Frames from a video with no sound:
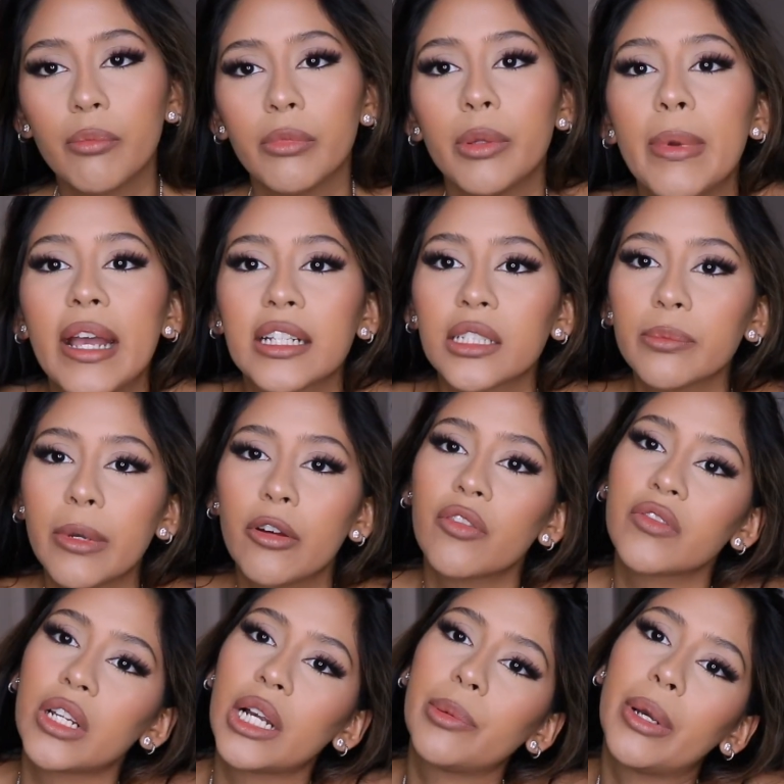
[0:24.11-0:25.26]
The max amount
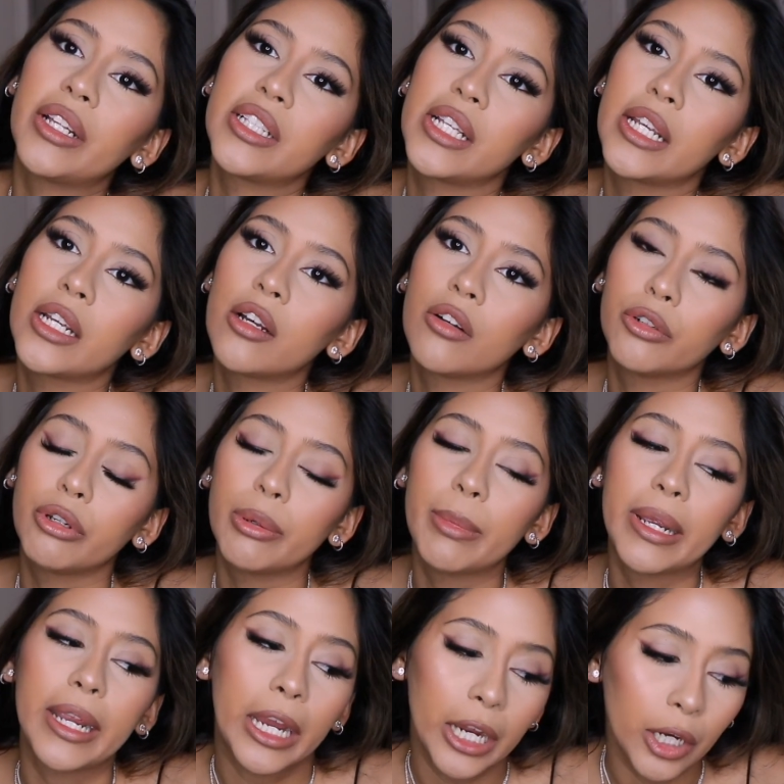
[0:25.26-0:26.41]
of time I take on doing
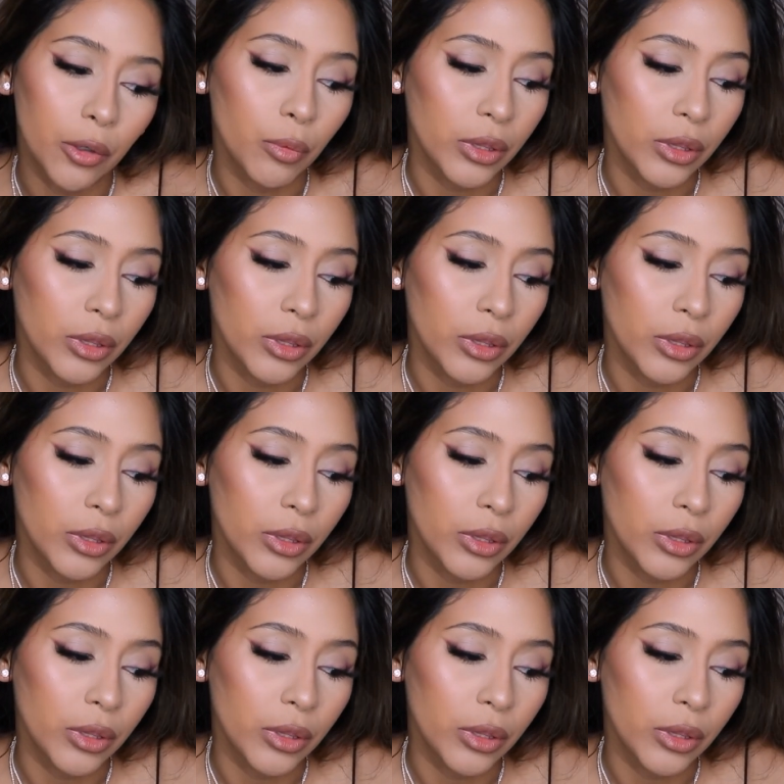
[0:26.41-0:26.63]
my hair